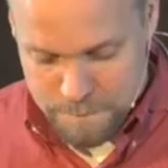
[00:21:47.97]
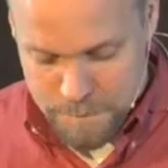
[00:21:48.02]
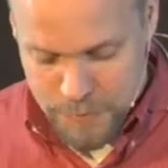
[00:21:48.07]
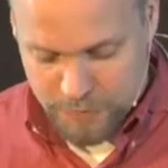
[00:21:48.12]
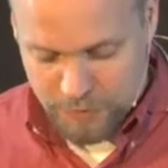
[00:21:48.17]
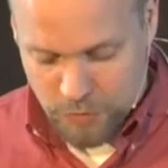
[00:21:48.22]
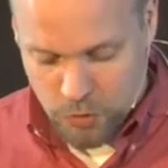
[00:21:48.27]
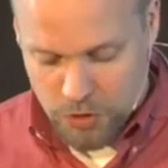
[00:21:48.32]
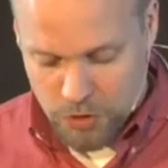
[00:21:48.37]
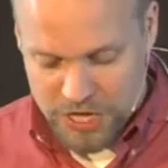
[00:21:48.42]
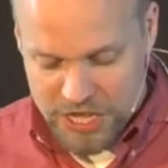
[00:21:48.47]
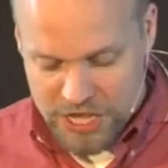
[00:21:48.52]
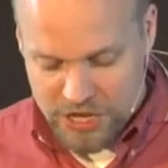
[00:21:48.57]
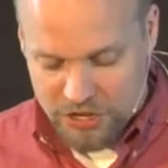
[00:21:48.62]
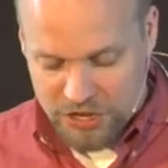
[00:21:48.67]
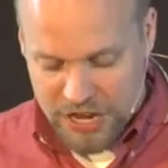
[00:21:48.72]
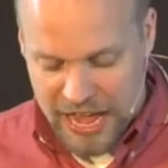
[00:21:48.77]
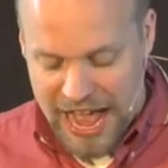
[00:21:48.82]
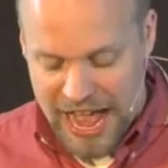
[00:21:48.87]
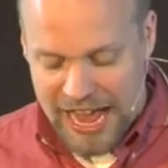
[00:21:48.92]
before he
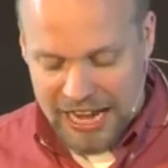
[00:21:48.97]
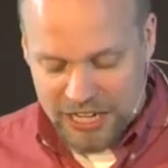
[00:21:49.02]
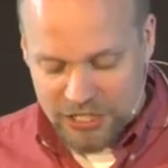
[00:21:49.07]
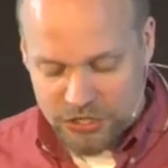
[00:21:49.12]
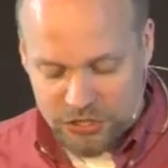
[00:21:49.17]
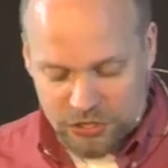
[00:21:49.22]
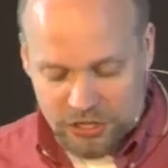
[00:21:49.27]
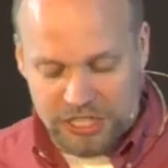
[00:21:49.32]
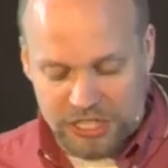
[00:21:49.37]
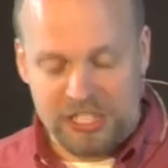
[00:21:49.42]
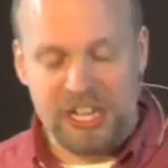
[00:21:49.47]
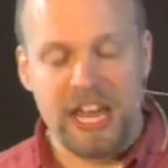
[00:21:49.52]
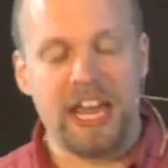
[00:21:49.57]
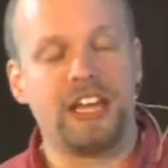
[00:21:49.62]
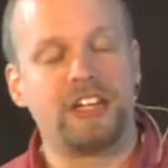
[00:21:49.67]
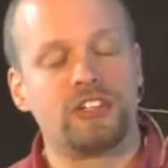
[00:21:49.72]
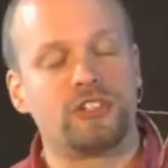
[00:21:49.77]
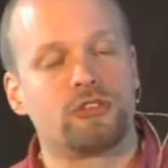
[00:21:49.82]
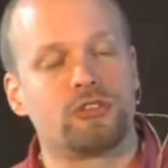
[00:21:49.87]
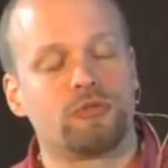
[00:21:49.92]
could actually
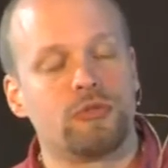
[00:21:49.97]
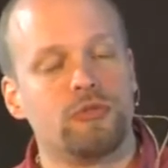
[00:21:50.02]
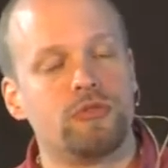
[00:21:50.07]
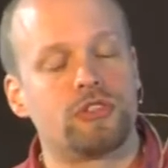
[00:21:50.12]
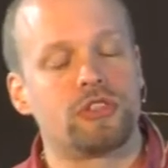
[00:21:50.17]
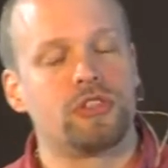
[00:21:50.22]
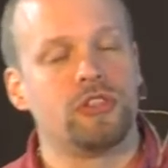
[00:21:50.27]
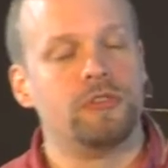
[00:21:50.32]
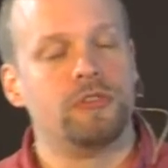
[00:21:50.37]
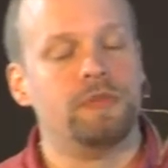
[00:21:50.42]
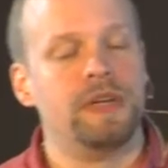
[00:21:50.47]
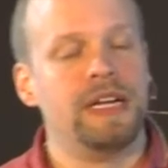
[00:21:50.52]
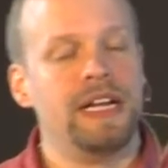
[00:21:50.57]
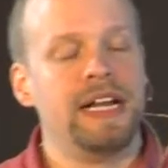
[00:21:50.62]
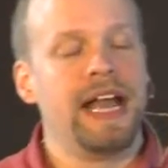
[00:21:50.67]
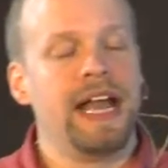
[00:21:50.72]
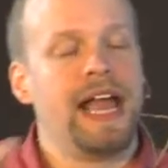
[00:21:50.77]
take Jerusalem